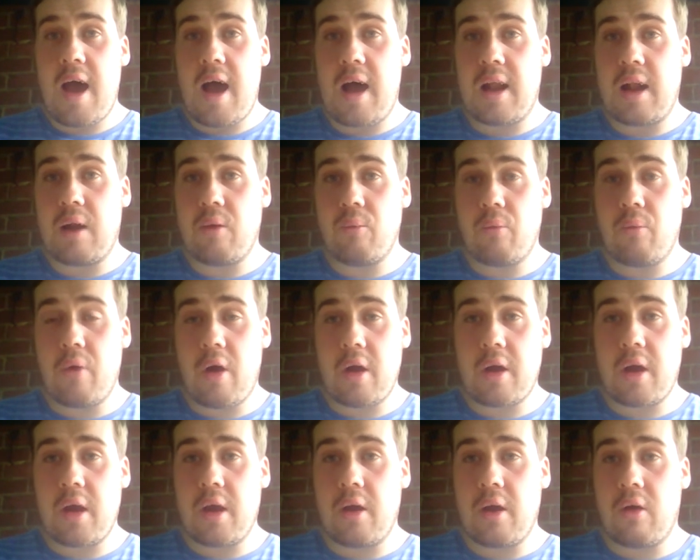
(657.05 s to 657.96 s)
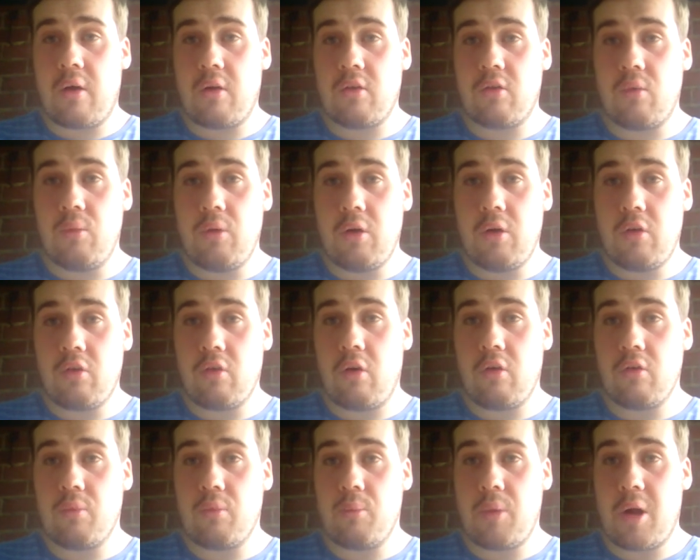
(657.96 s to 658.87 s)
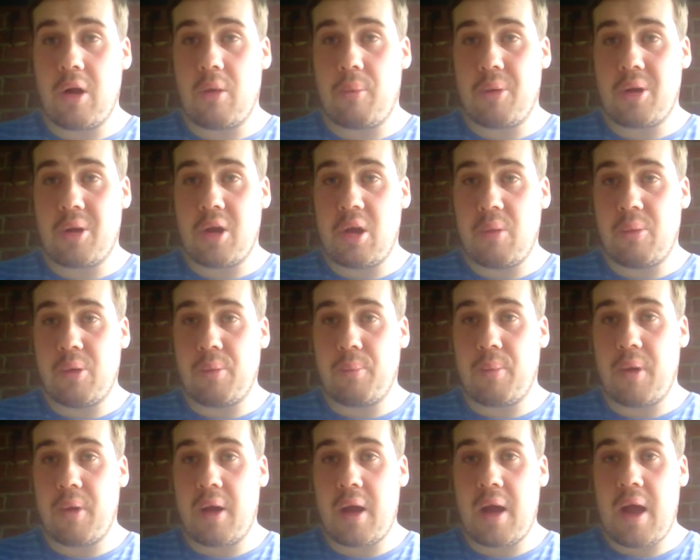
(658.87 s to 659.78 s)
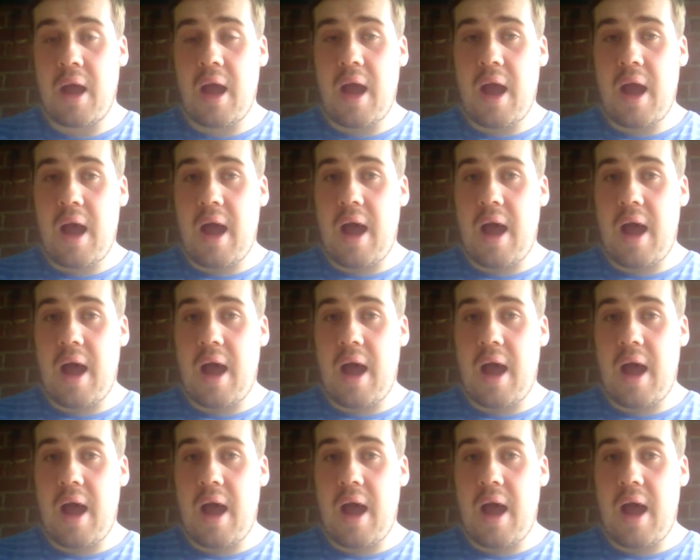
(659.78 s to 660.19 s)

and then working on some new songs, playing on my keyboard a bit,